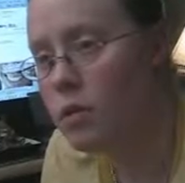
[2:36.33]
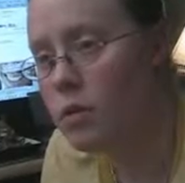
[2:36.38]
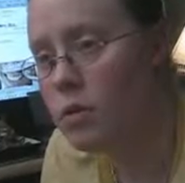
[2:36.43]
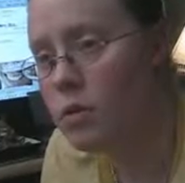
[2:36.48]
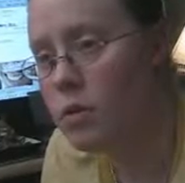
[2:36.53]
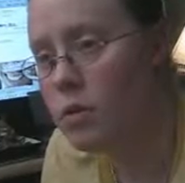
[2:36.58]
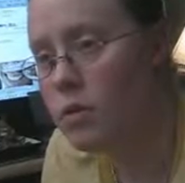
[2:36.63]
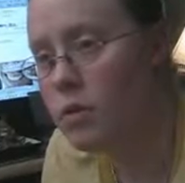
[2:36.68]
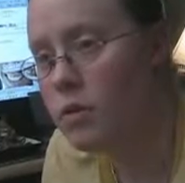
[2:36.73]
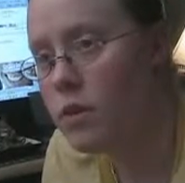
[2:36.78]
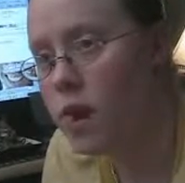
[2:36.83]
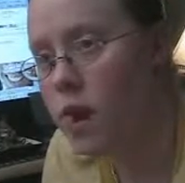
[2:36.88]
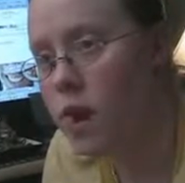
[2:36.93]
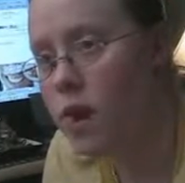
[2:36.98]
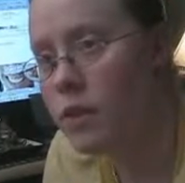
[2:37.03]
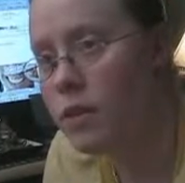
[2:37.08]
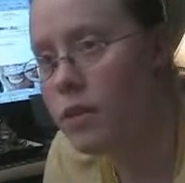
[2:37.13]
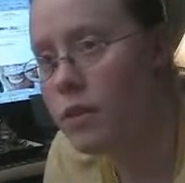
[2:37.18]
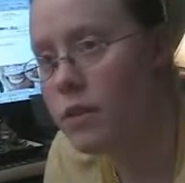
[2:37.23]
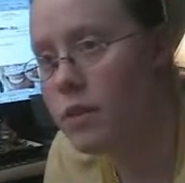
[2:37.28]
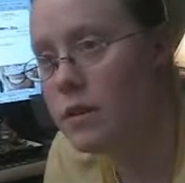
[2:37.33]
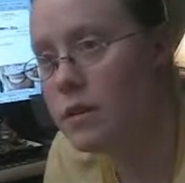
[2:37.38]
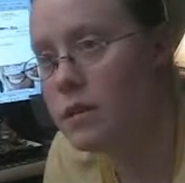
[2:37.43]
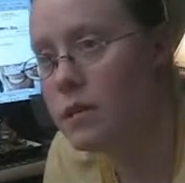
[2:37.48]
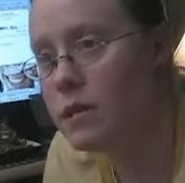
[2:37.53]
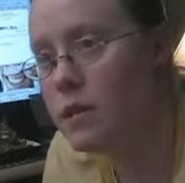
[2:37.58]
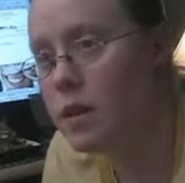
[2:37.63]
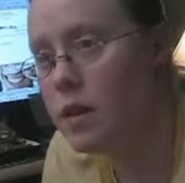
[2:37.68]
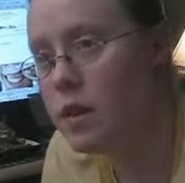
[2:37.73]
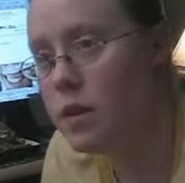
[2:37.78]
sort of caught in
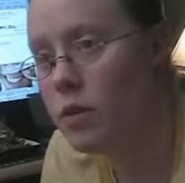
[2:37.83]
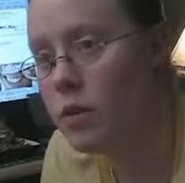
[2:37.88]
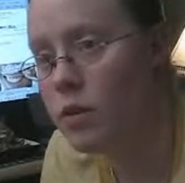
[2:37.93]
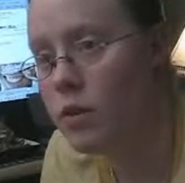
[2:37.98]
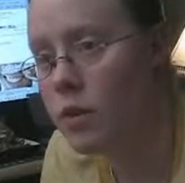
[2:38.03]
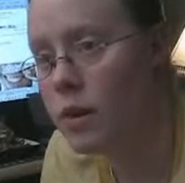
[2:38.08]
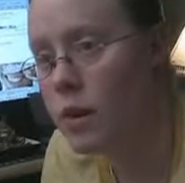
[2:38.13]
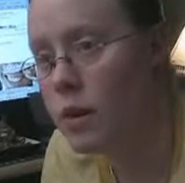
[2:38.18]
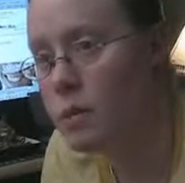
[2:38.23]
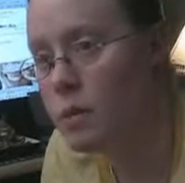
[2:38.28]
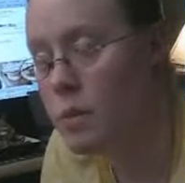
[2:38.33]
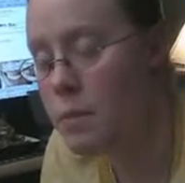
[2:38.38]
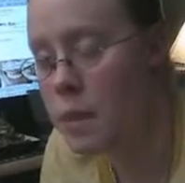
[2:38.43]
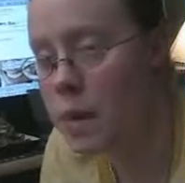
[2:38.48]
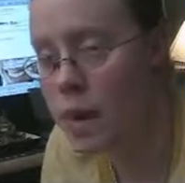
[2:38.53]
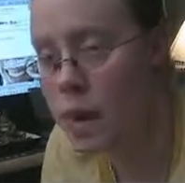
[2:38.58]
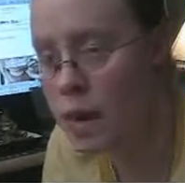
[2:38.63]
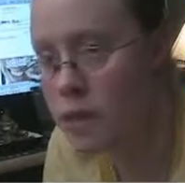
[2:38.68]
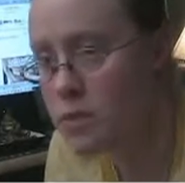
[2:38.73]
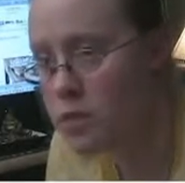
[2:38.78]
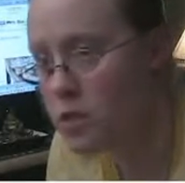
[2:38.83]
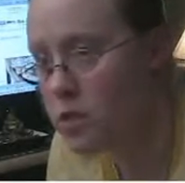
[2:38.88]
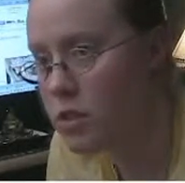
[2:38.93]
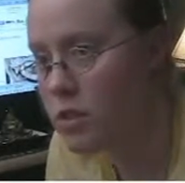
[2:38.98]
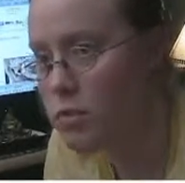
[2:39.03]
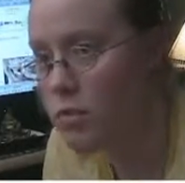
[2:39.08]
this, you're going to be my hostage,